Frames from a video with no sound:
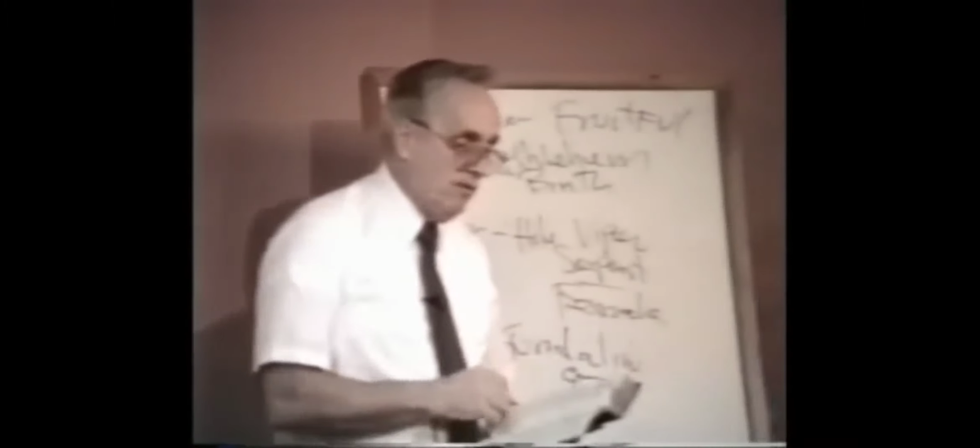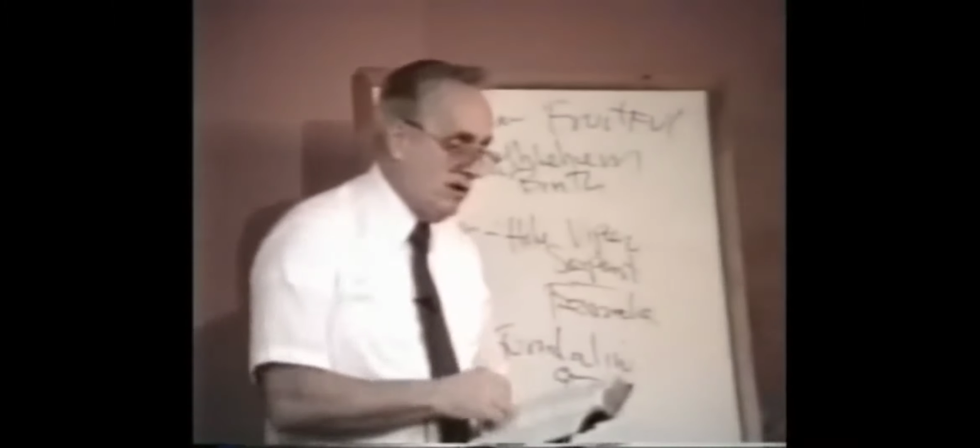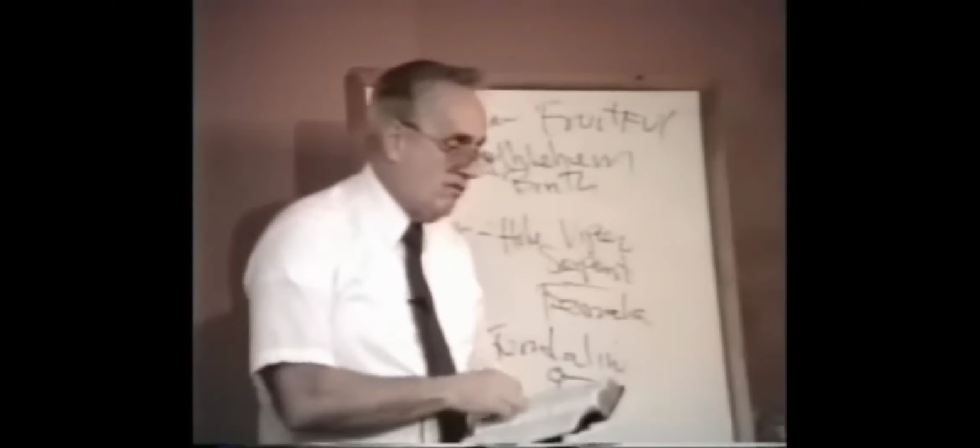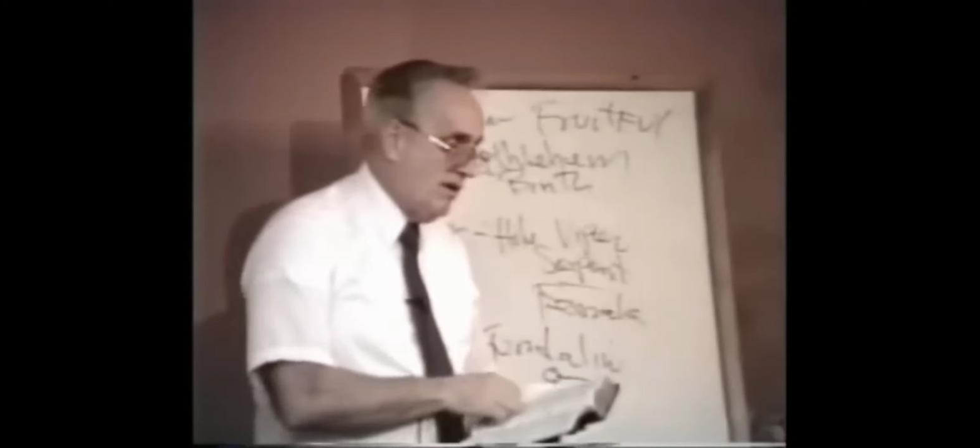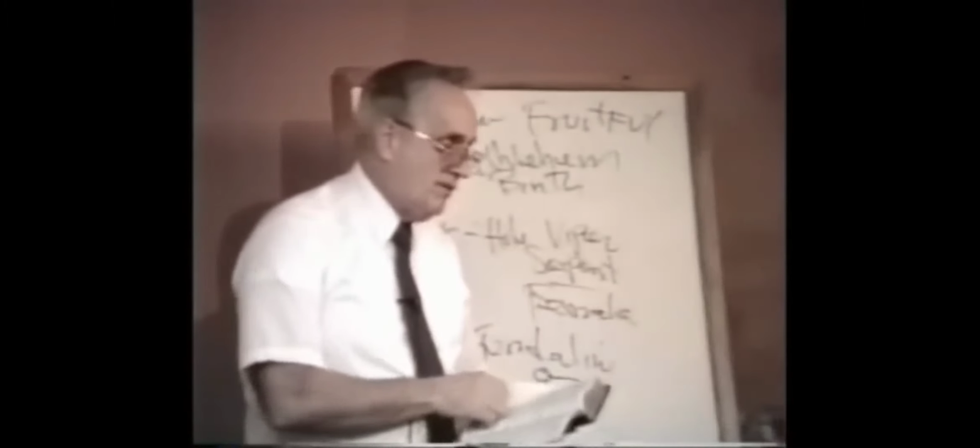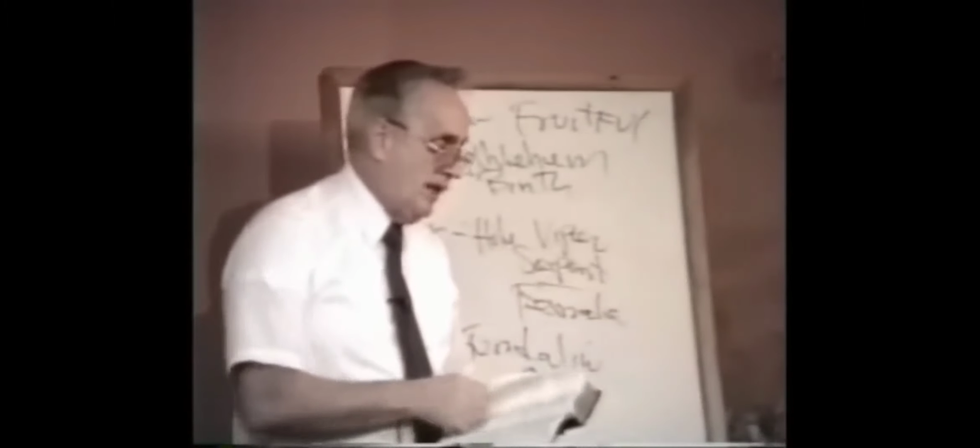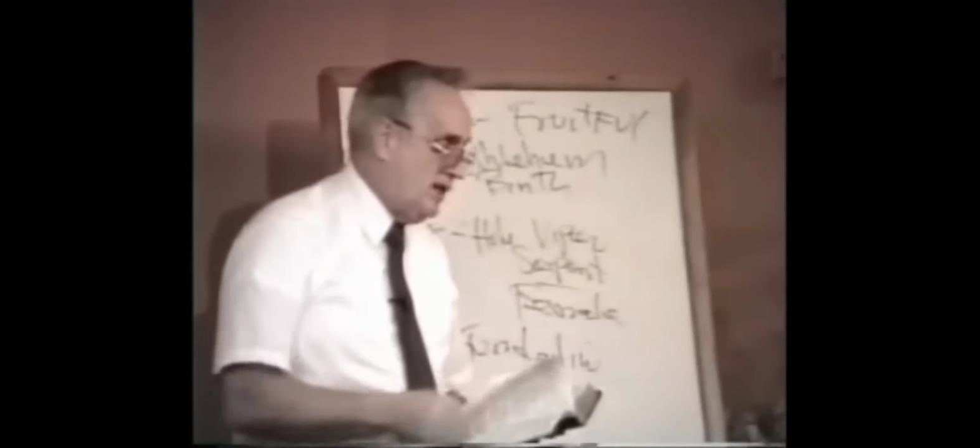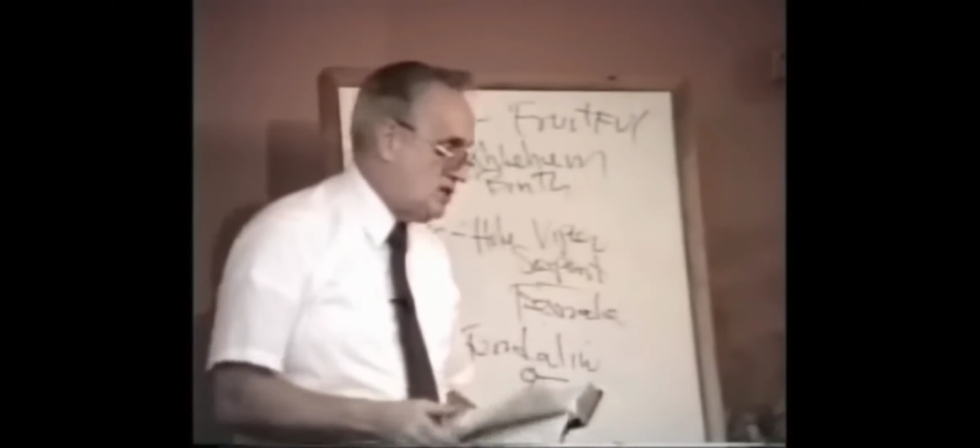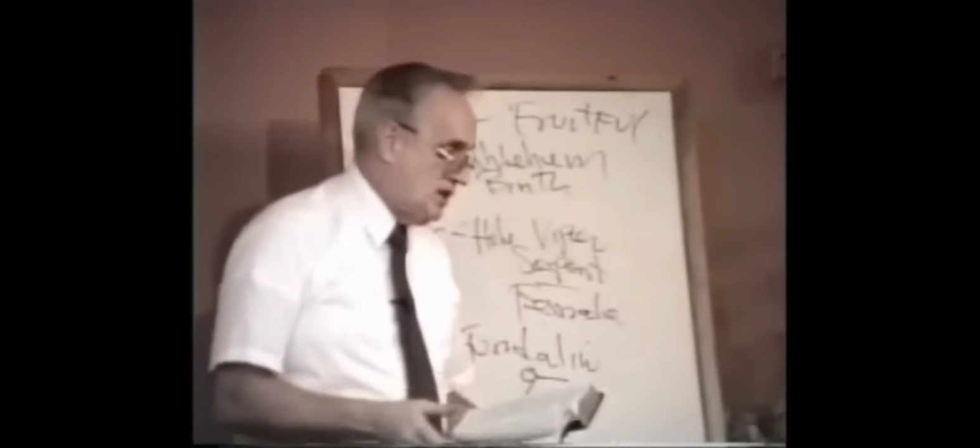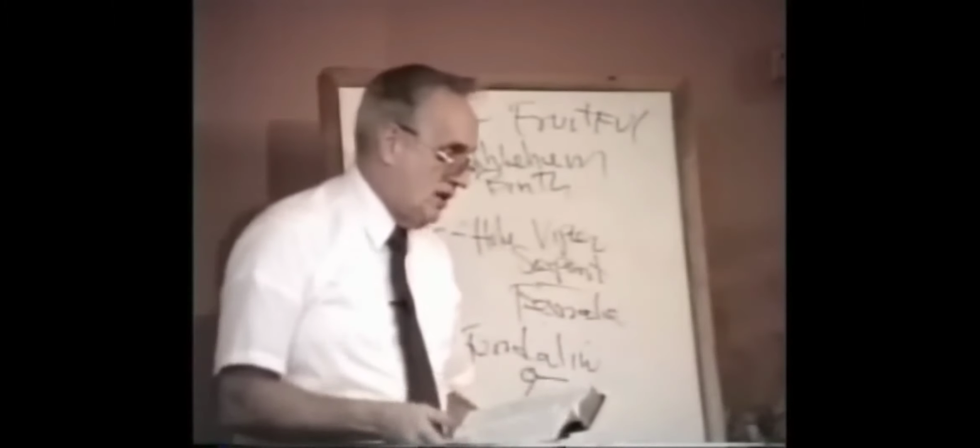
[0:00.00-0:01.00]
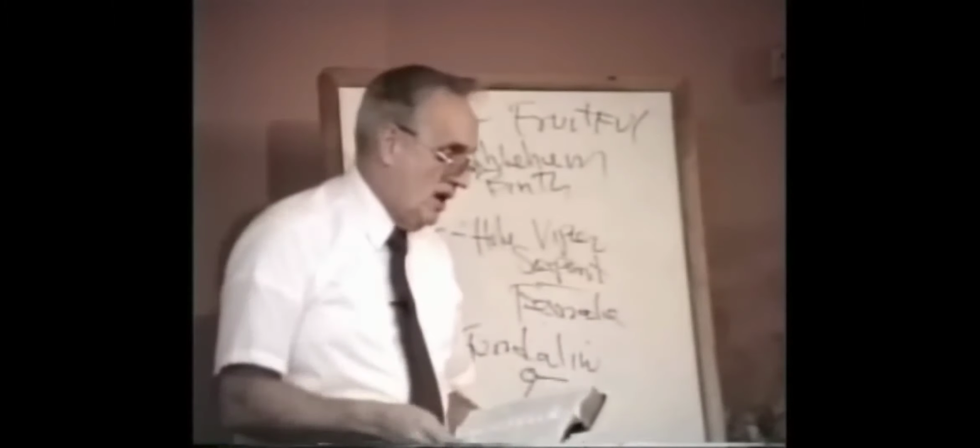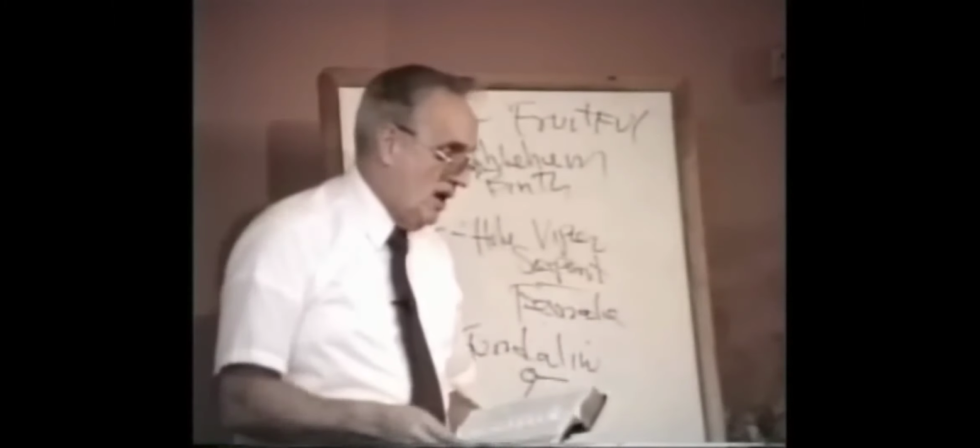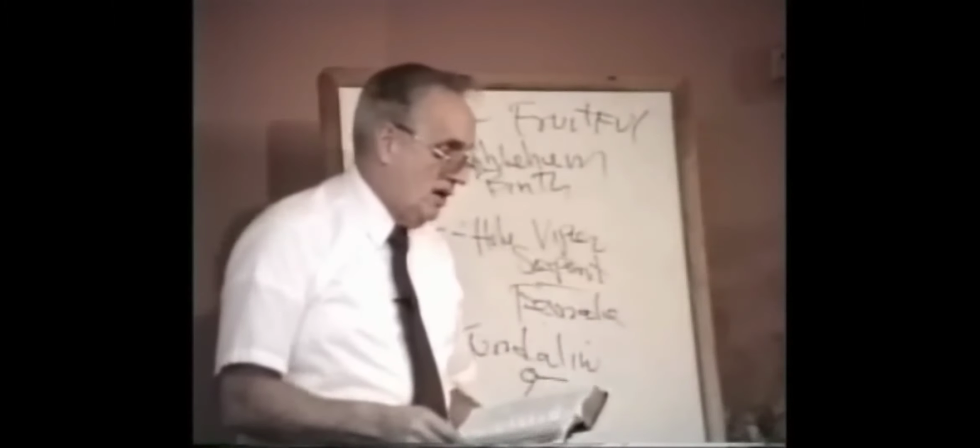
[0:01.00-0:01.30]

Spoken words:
in the book of Revelation,